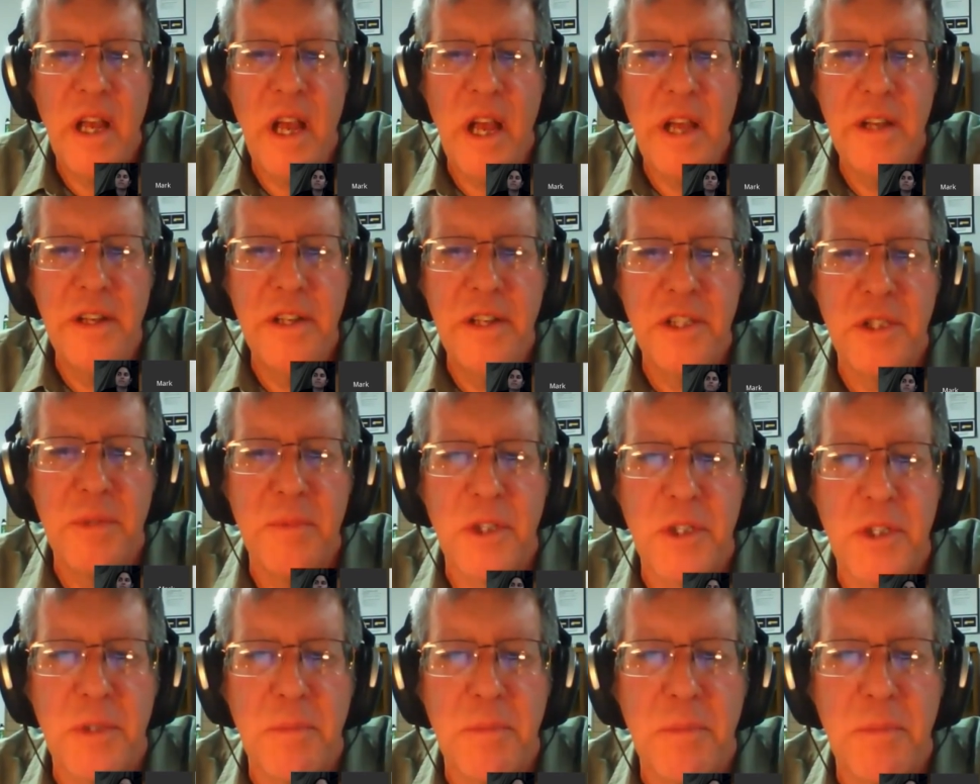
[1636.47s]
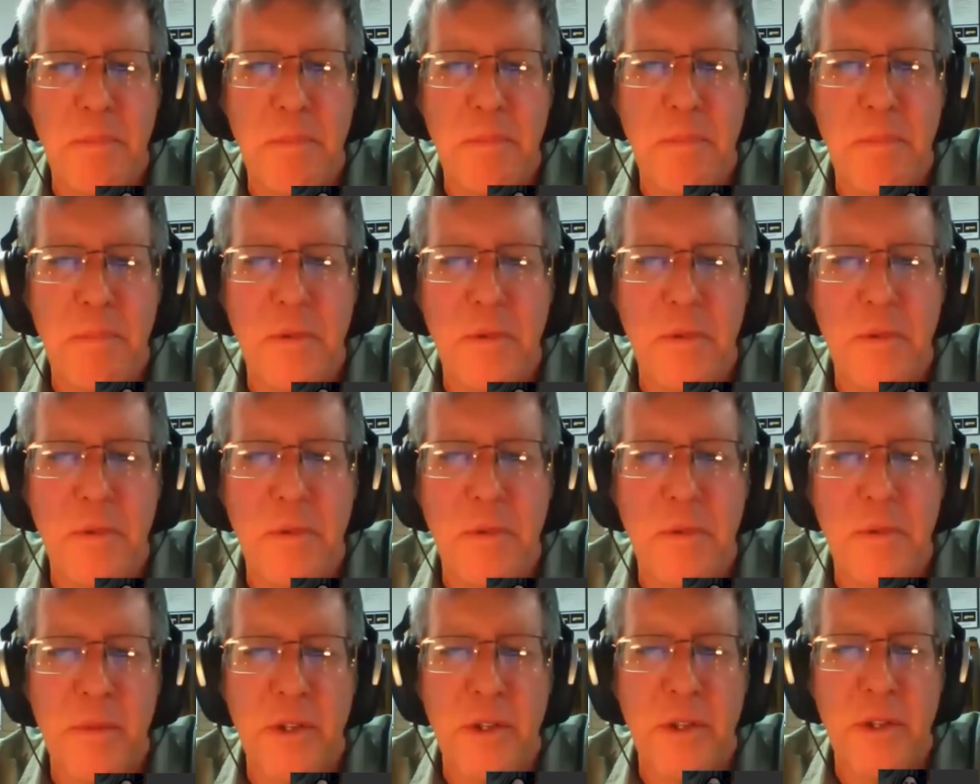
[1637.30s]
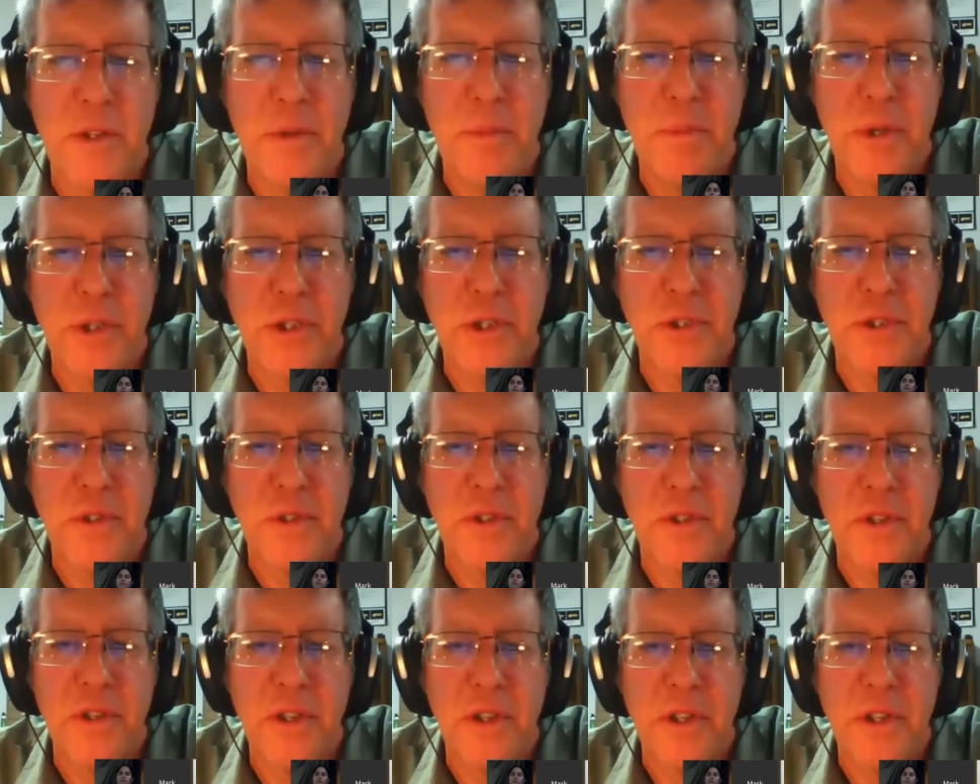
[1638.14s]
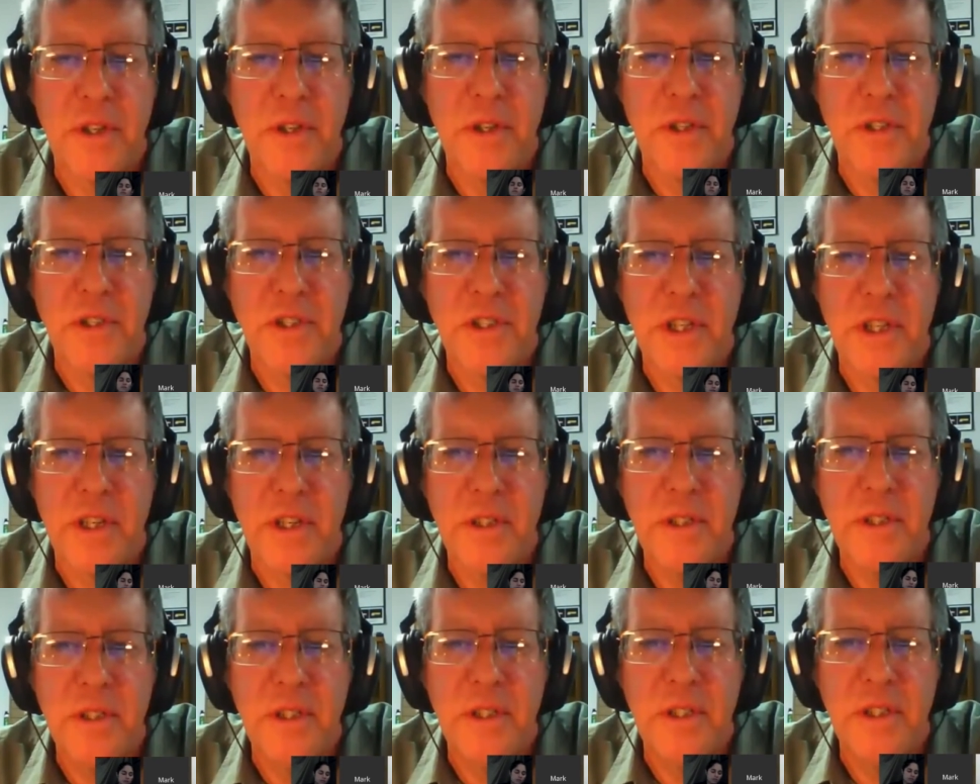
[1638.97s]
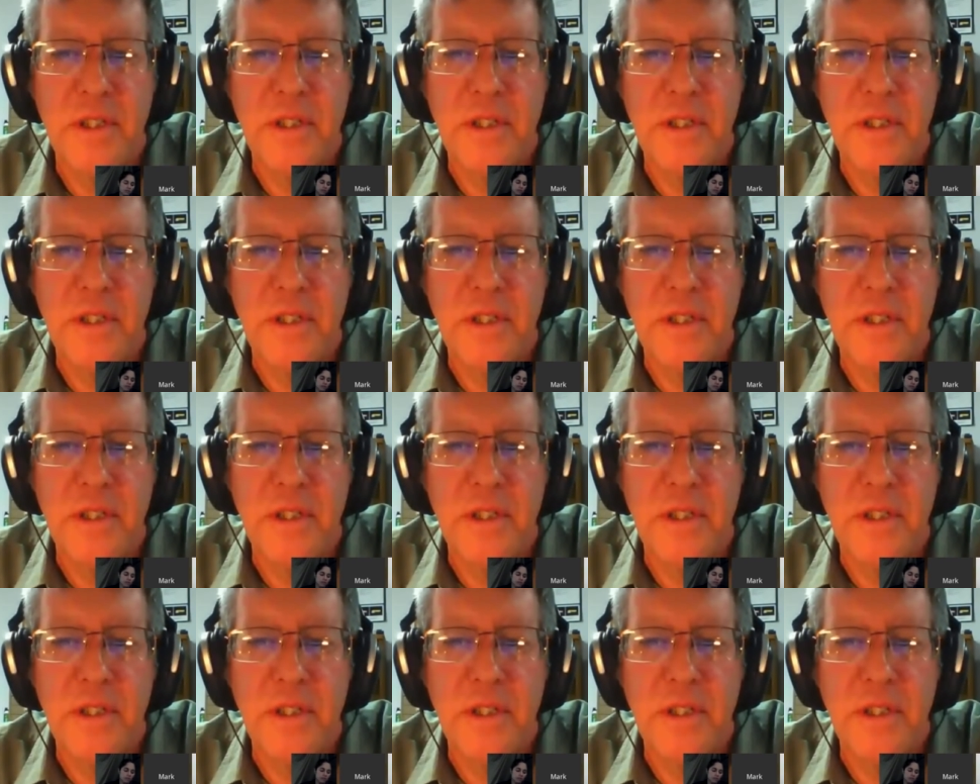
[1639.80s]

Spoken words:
I did some experiments. I'm going to show you a picture of the thing here in a second.